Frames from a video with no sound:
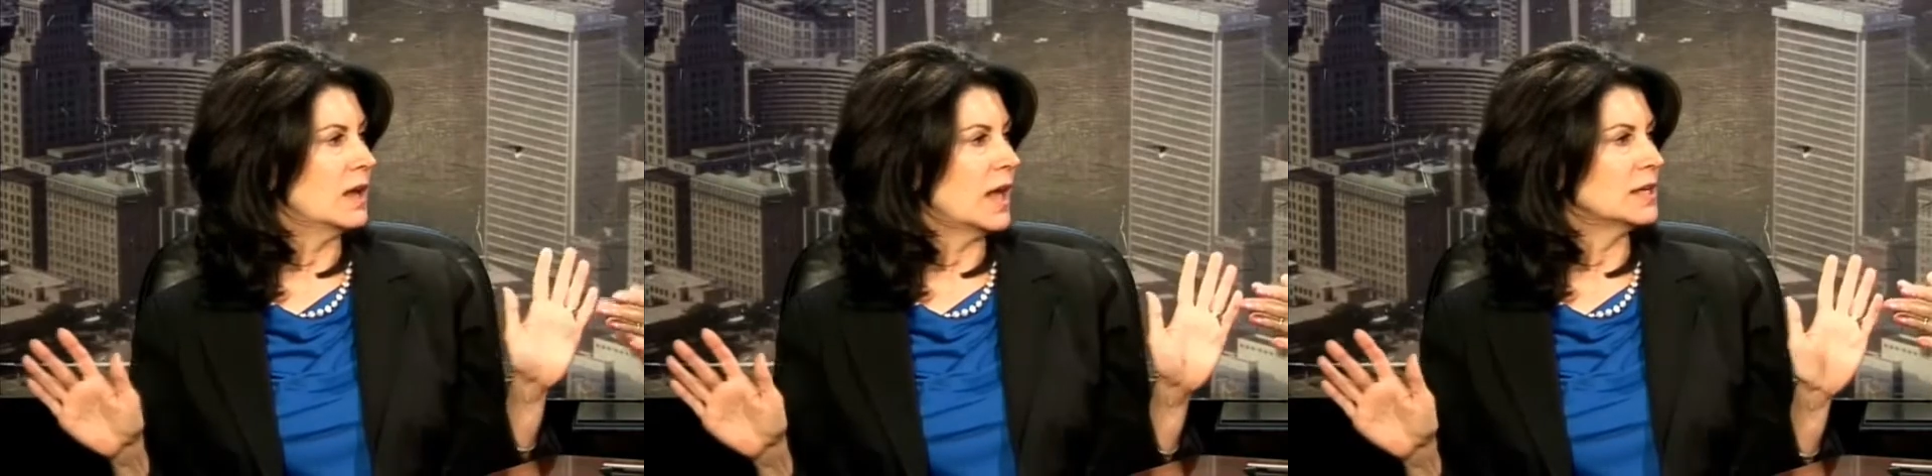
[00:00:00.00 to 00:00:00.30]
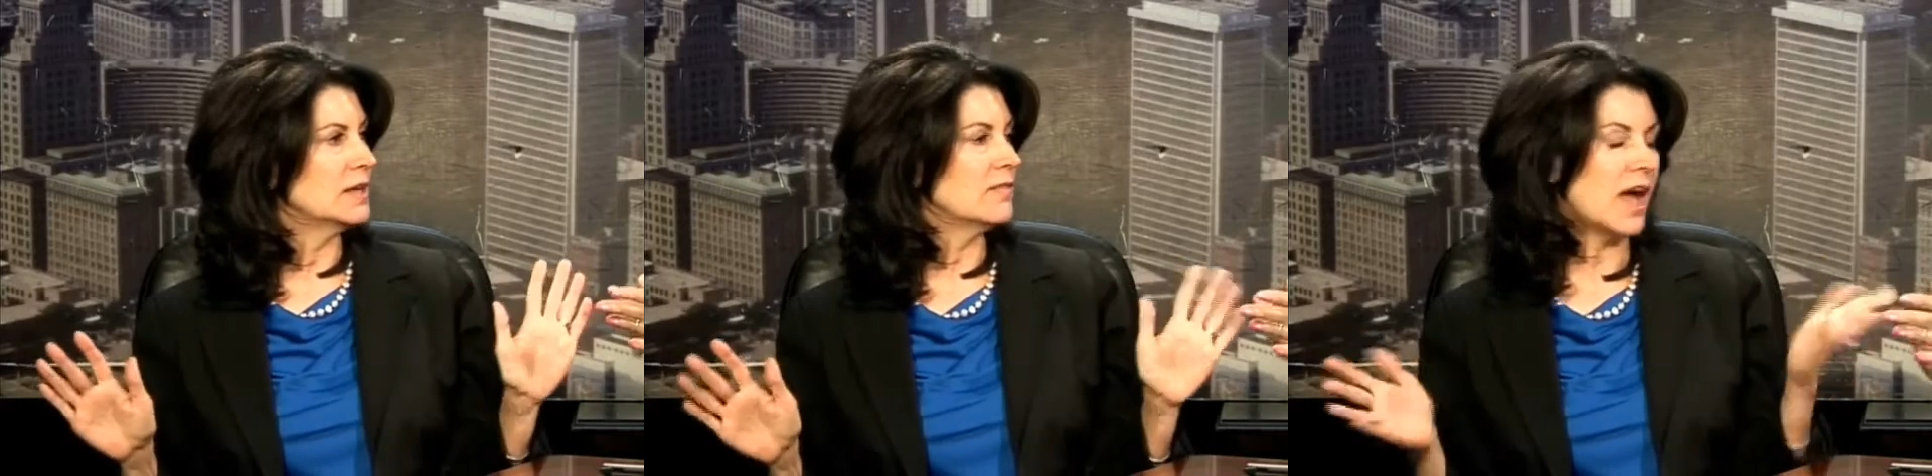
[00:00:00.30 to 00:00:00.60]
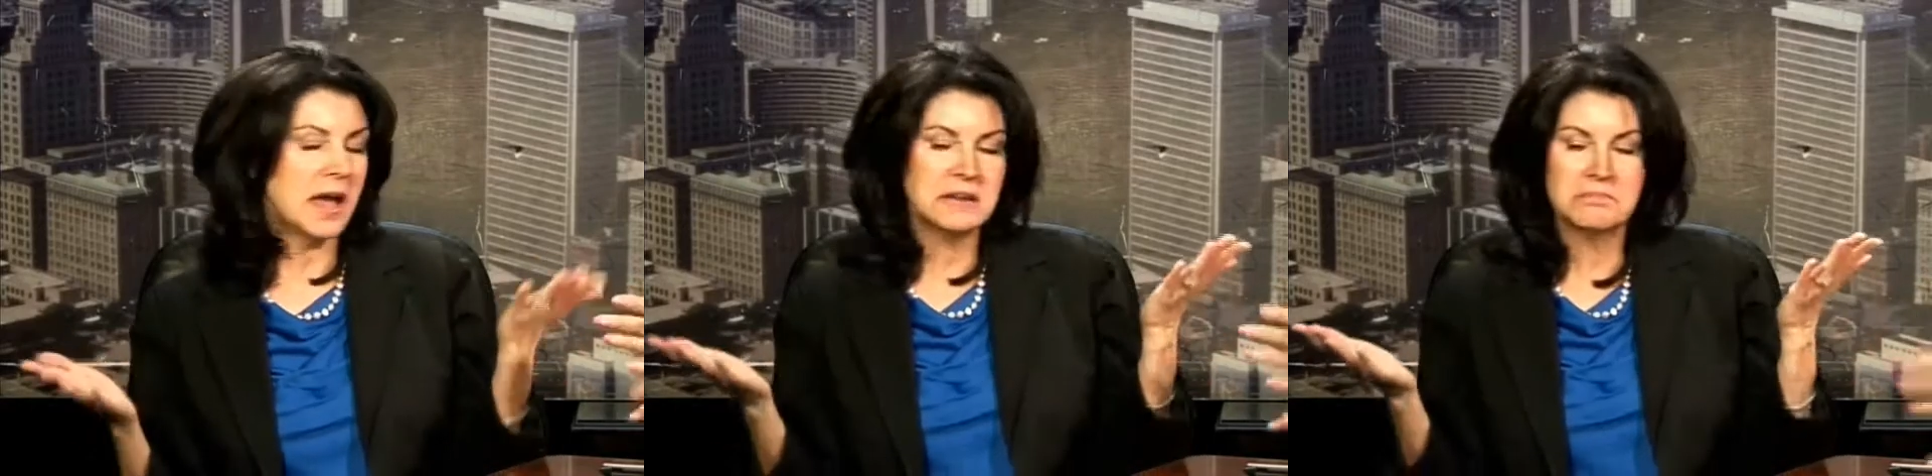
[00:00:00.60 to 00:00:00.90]
any of
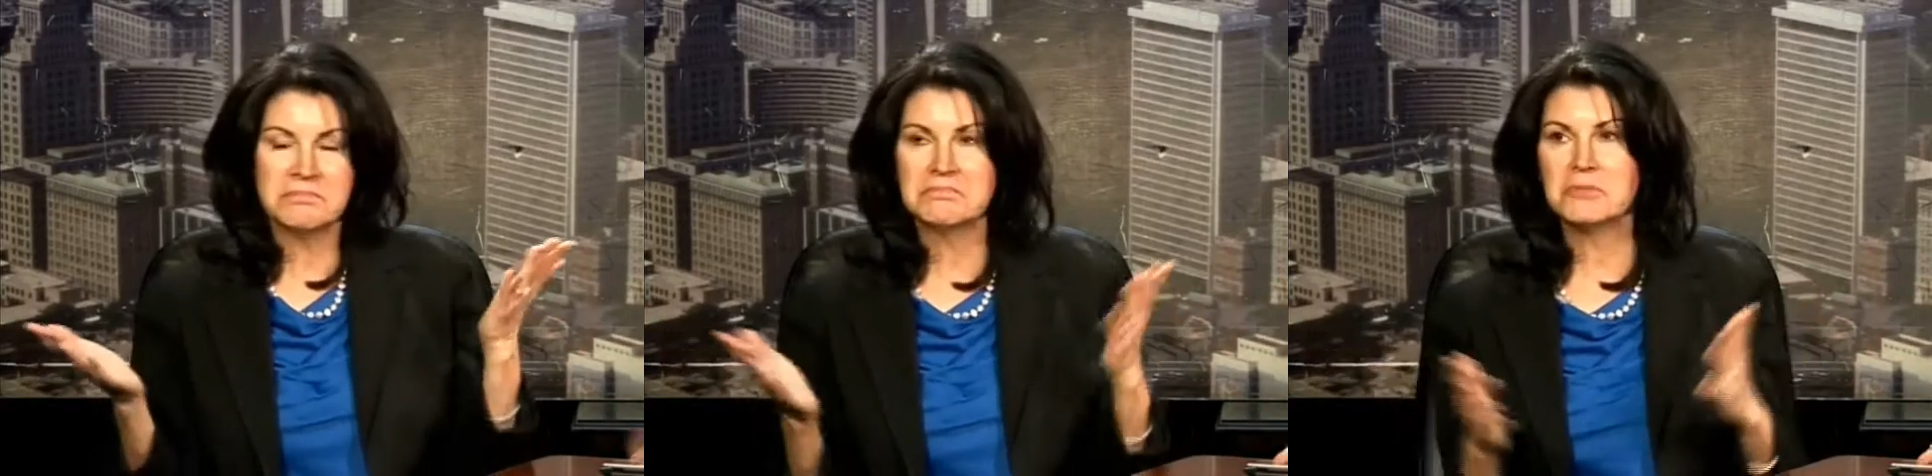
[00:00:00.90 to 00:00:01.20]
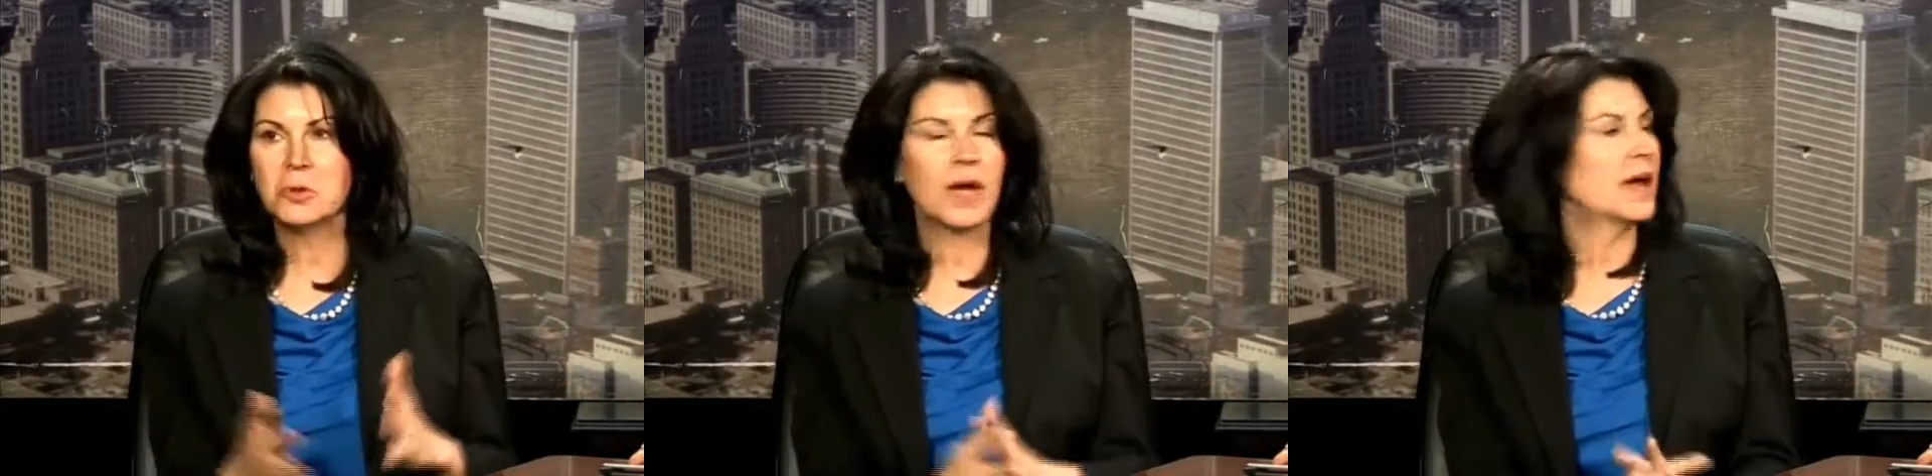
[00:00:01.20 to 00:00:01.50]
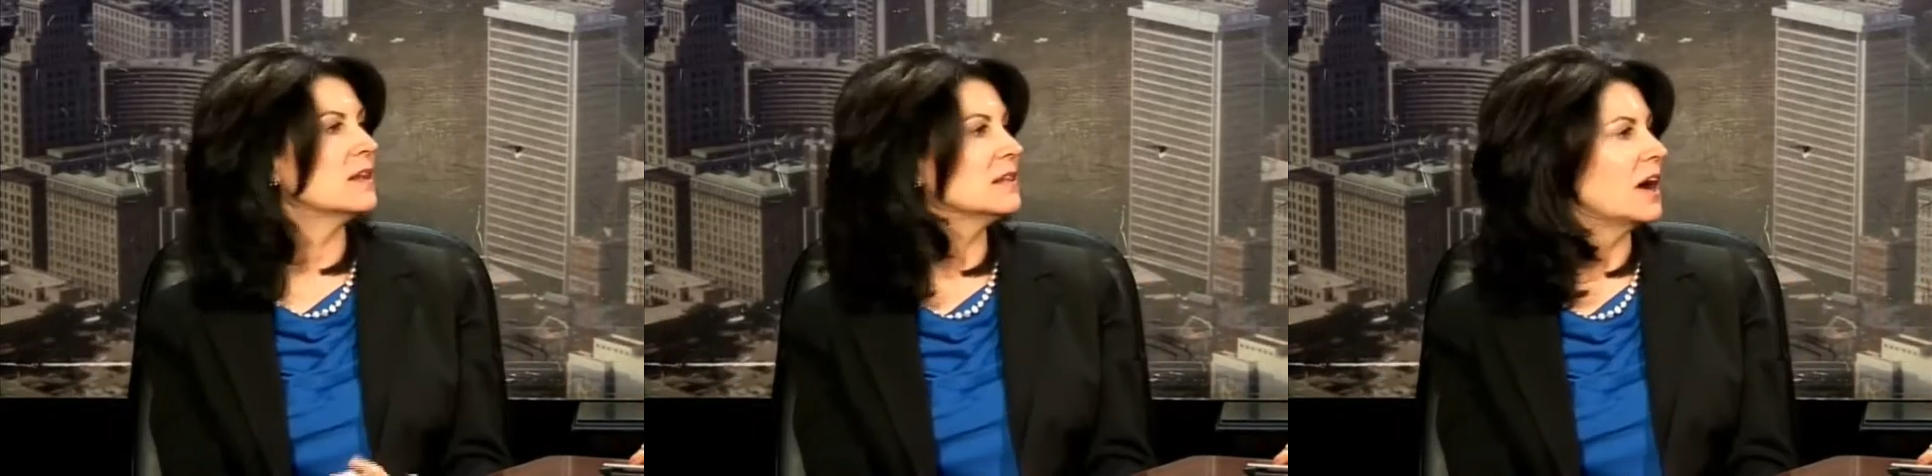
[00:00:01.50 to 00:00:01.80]
that, you were
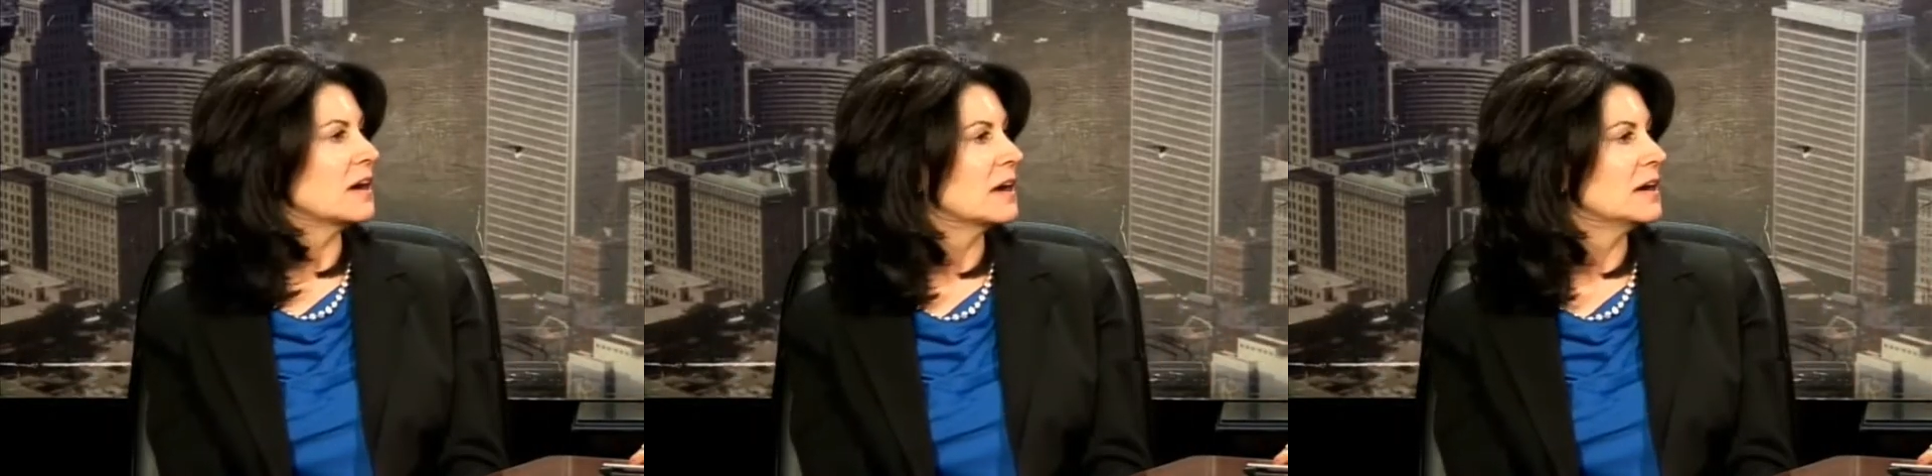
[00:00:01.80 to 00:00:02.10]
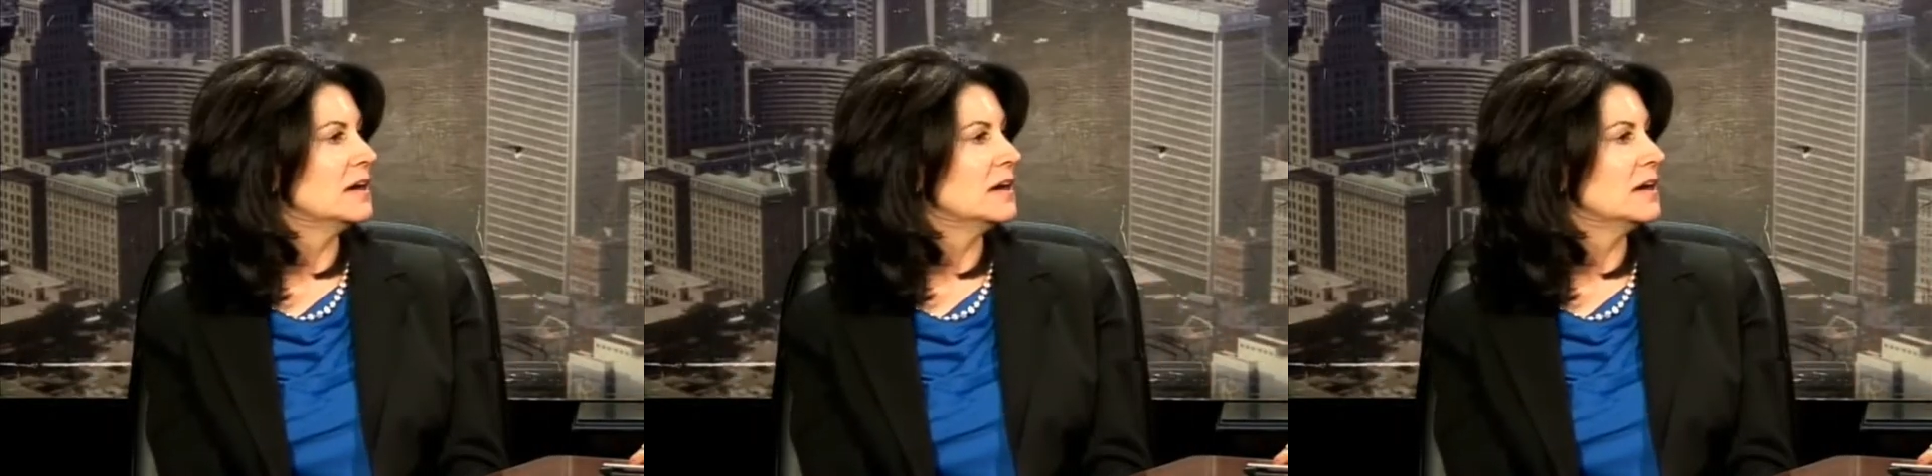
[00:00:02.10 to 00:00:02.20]
out of luck.